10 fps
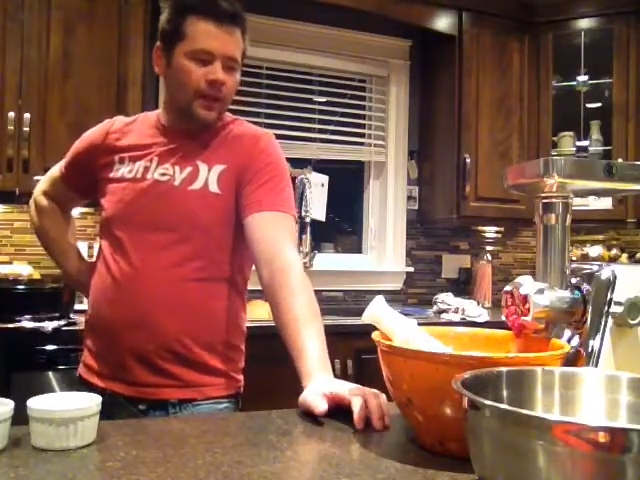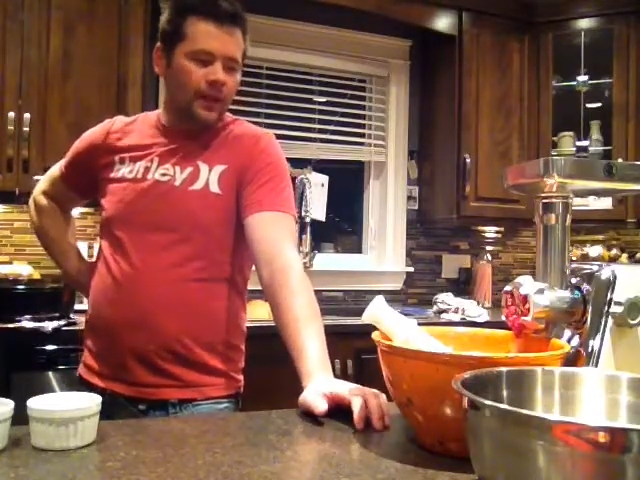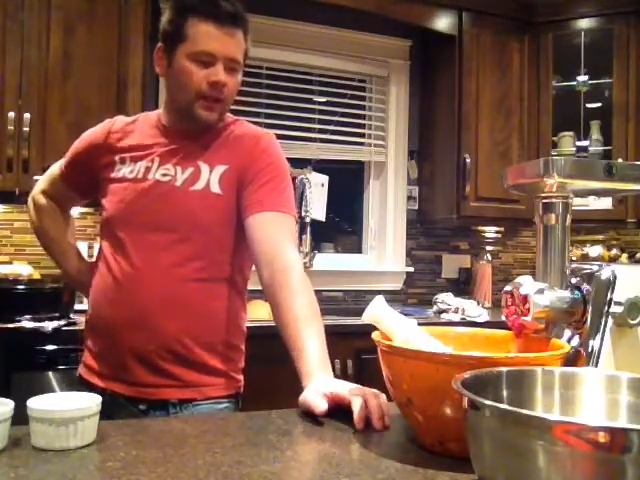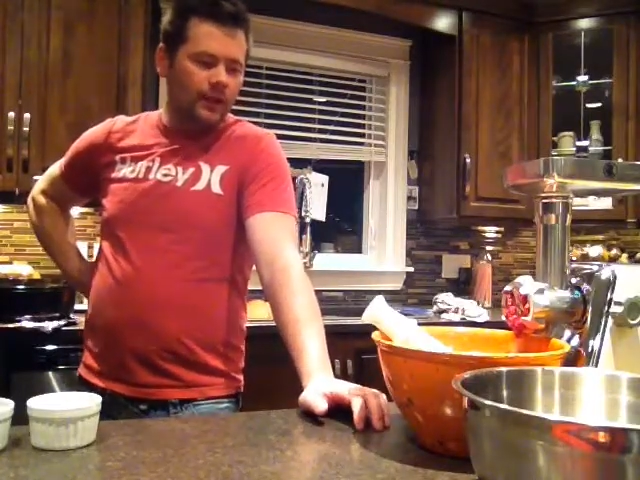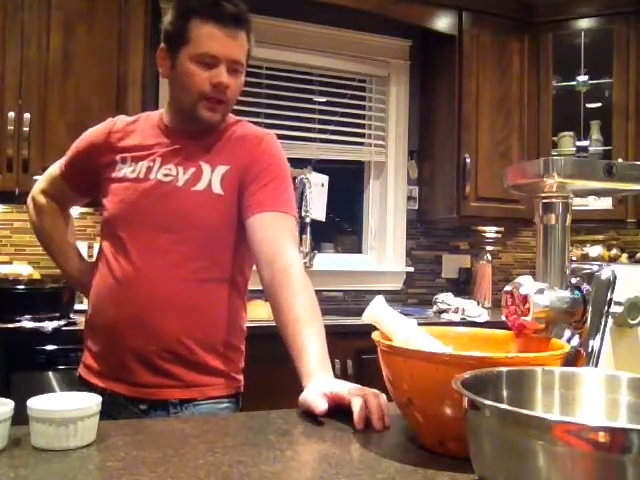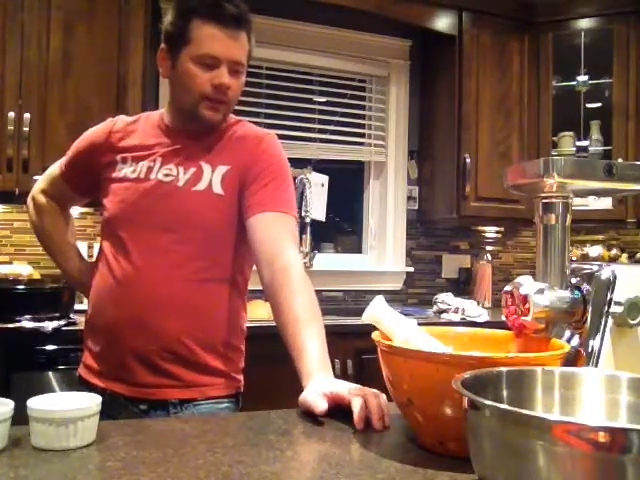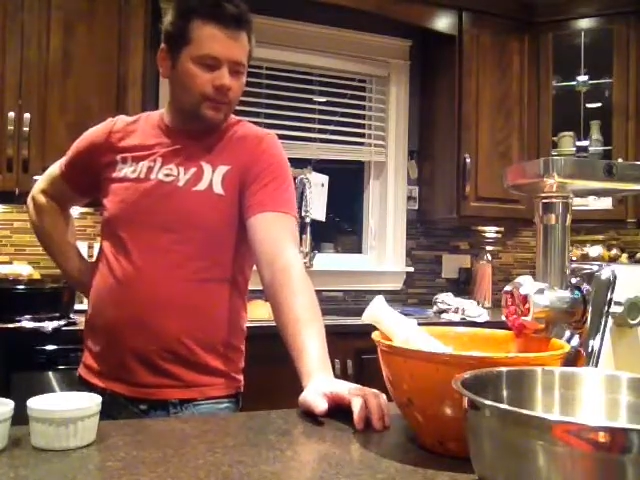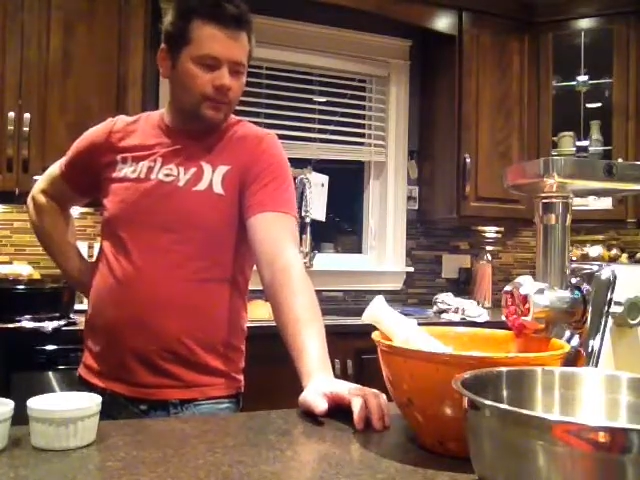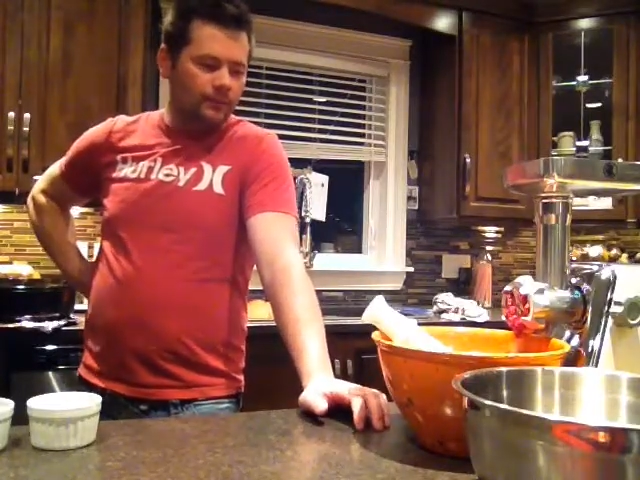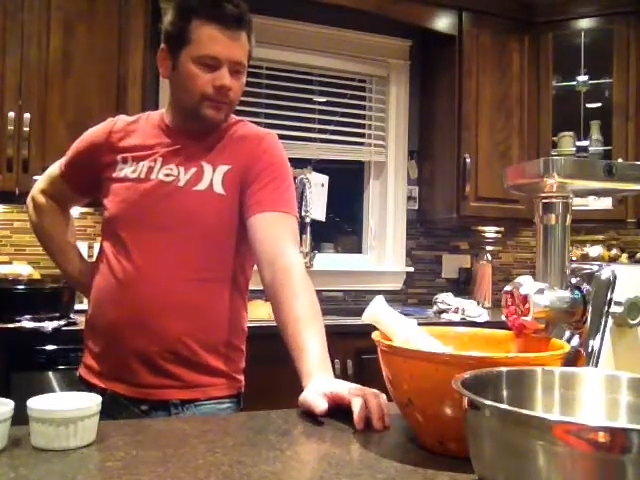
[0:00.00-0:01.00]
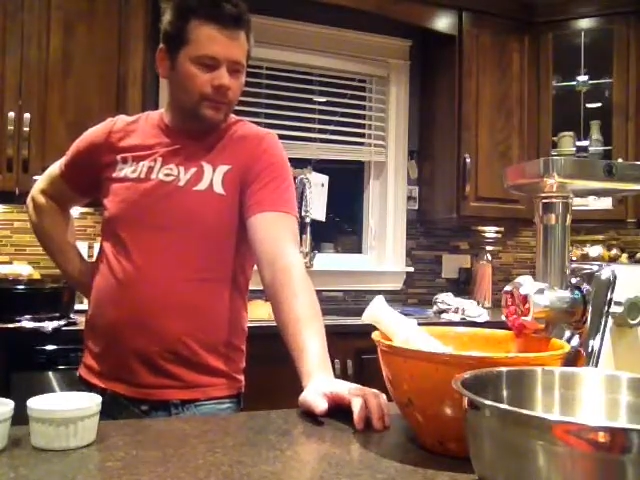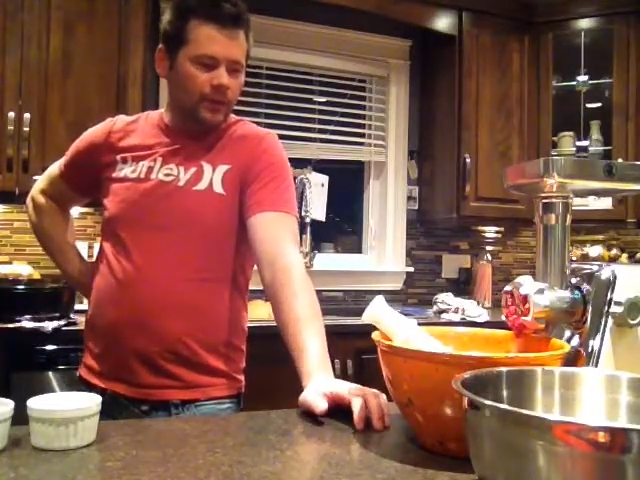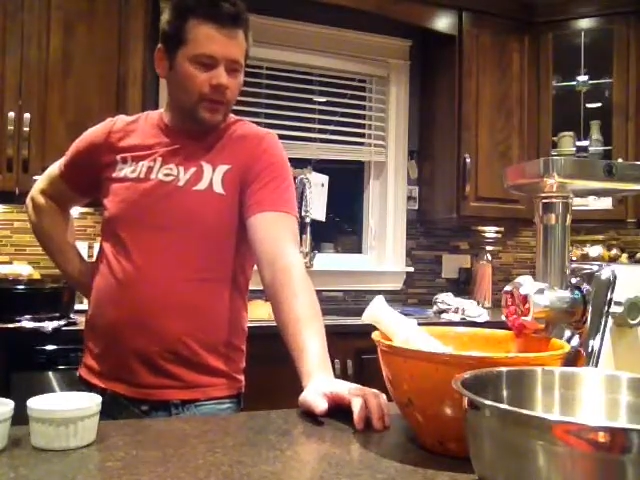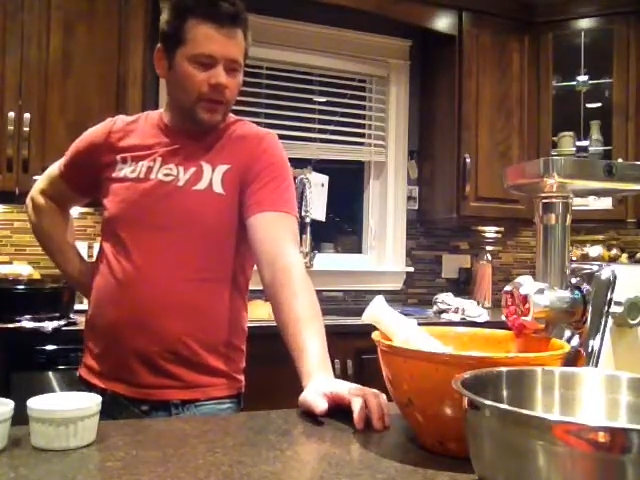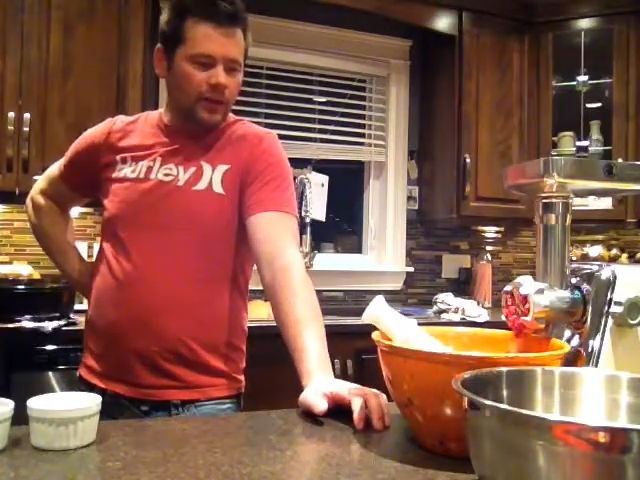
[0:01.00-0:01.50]

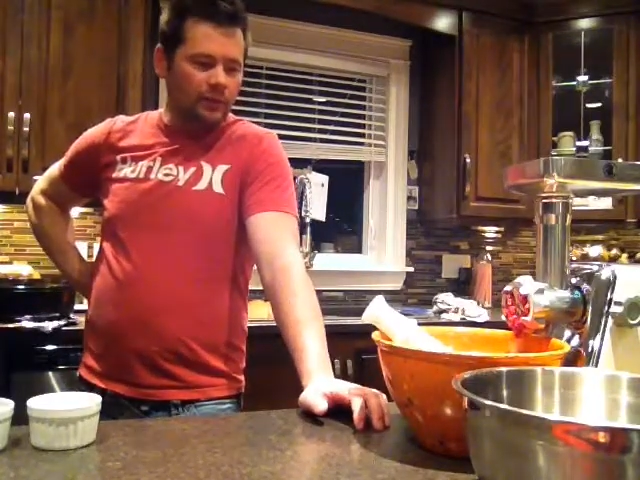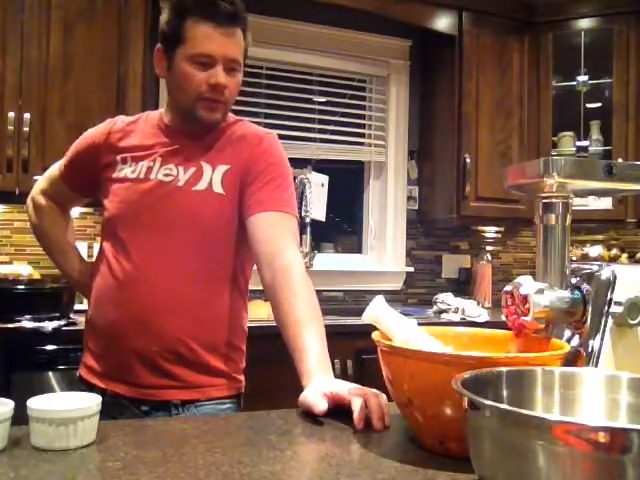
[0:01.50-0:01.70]
A lot of